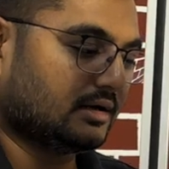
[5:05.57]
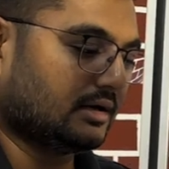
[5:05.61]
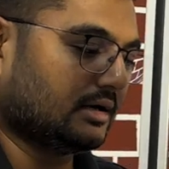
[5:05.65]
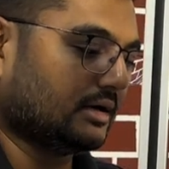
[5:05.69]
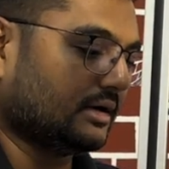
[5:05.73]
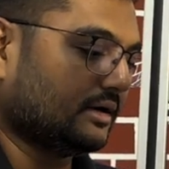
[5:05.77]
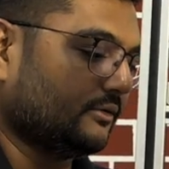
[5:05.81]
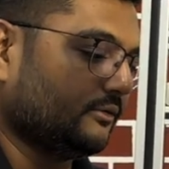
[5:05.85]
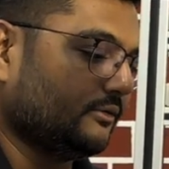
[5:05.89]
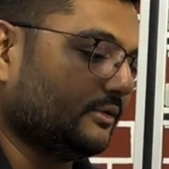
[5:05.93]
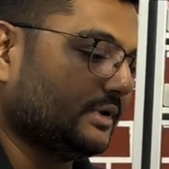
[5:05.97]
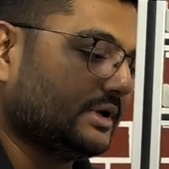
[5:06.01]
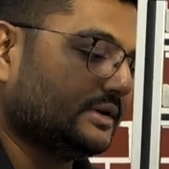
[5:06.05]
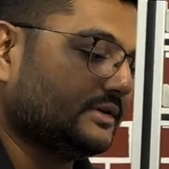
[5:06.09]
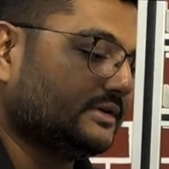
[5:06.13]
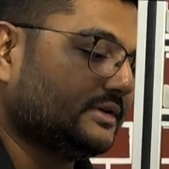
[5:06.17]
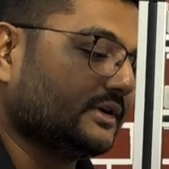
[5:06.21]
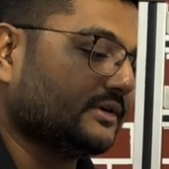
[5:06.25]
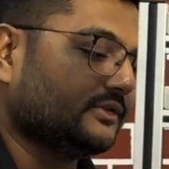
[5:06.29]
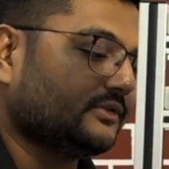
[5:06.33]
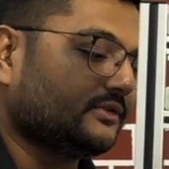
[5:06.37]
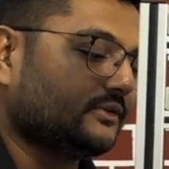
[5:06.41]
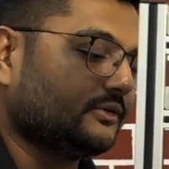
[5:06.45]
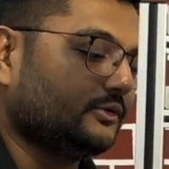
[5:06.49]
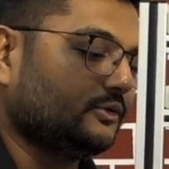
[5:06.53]
We'll
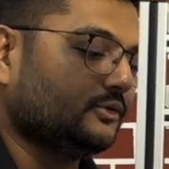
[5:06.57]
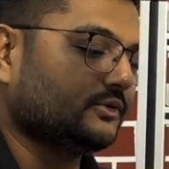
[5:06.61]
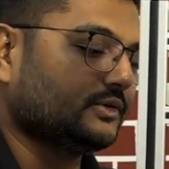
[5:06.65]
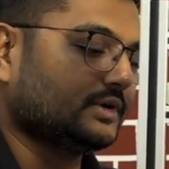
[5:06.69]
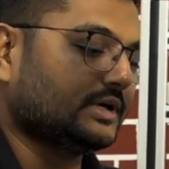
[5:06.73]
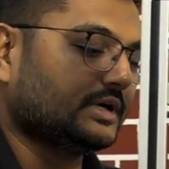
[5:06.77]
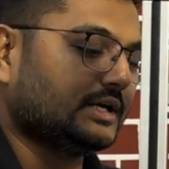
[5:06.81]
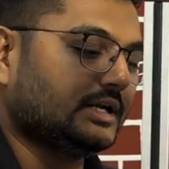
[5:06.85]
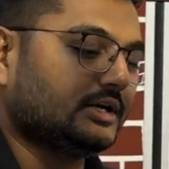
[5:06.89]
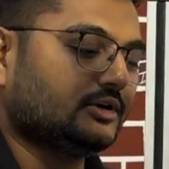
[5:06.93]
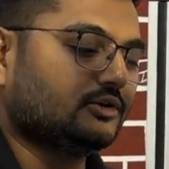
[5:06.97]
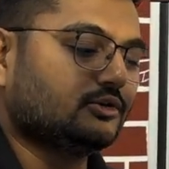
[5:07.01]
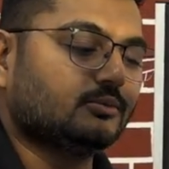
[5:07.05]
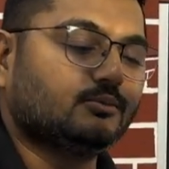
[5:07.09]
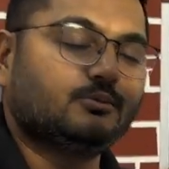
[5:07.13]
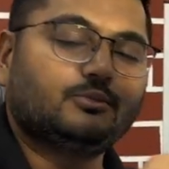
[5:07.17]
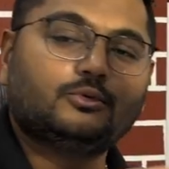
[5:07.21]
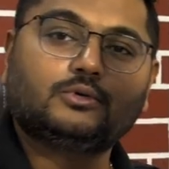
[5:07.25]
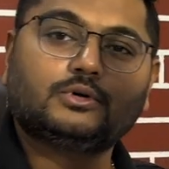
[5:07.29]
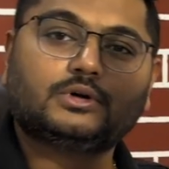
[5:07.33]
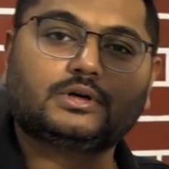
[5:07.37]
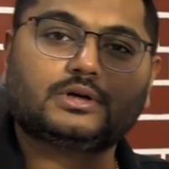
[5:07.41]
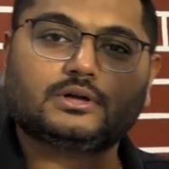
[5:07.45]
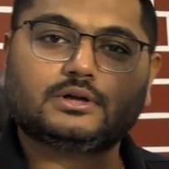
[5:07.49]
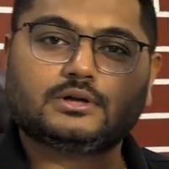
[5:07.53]
just user need to
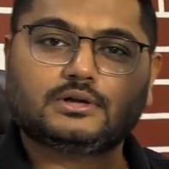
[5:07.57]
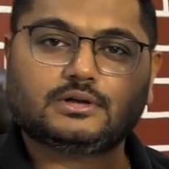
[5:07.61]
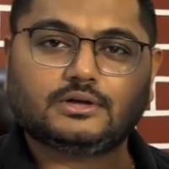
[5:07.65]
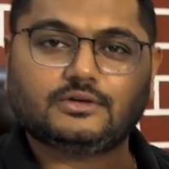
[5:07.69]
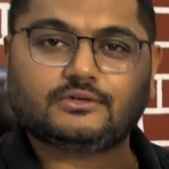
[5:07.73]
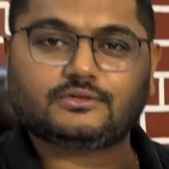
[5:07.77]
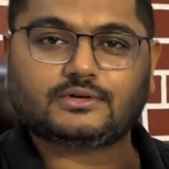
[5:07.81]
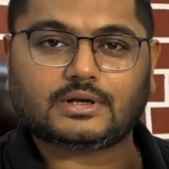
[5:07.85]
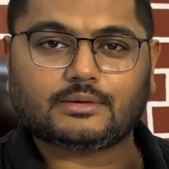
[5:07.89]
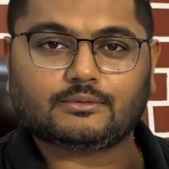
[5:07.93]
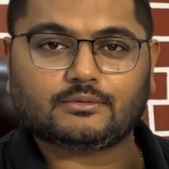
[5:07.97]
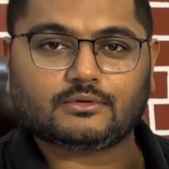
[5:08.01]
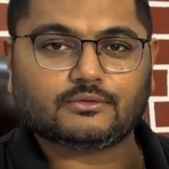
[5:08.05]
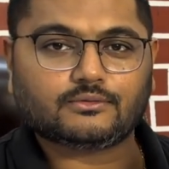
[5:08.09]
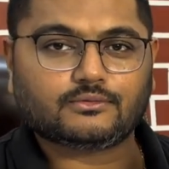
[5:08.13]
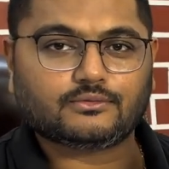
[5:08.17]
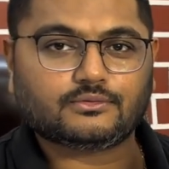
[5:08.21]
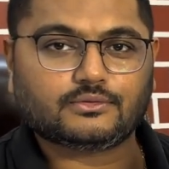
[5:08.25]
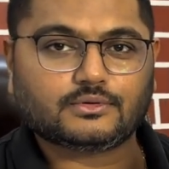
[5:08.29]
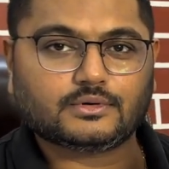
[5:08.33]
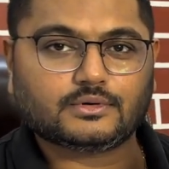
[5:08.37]
put this type of